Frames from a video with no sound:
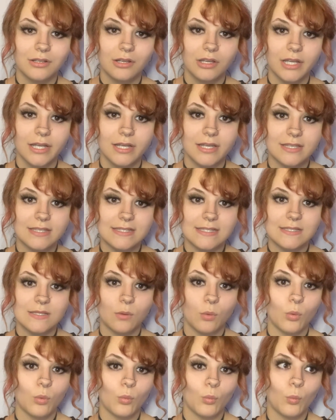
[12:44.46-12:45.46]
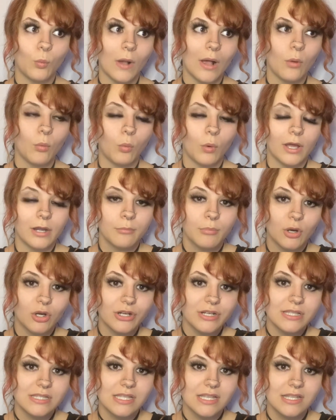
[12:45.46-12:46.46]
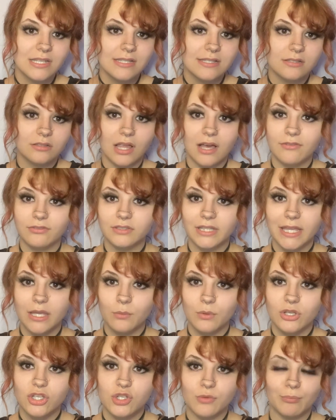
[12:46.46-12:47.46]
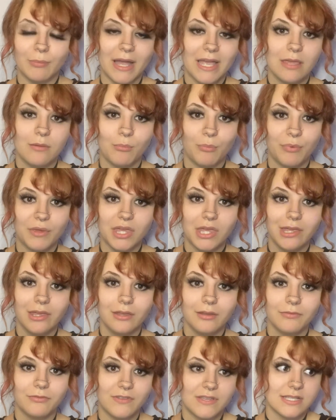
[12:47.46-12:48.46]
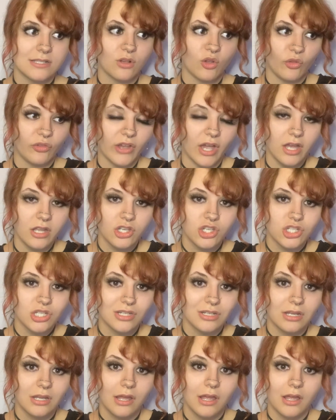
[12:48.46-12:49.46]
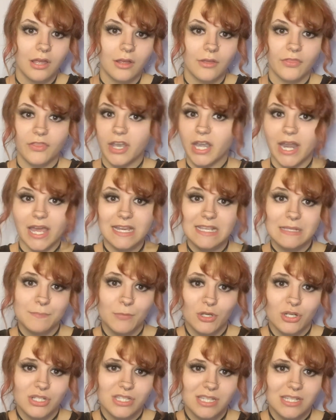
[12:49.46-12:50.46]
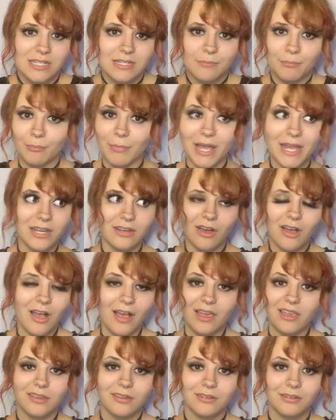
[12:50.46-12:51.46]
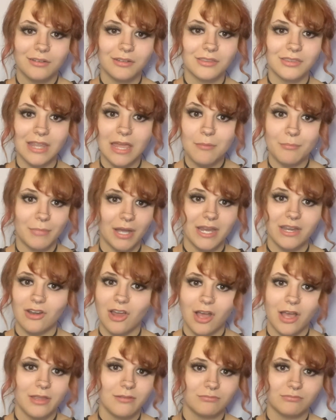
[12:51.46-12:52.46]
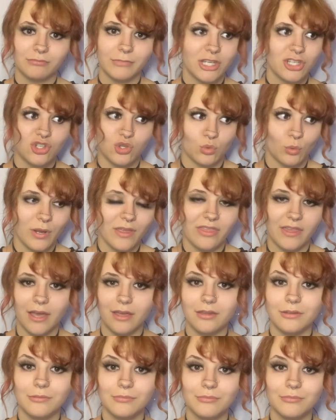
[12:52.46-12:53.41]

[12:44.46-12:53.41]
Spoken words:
Because while one person's love language might be physical touch, the next person might not. They might not enjoy that.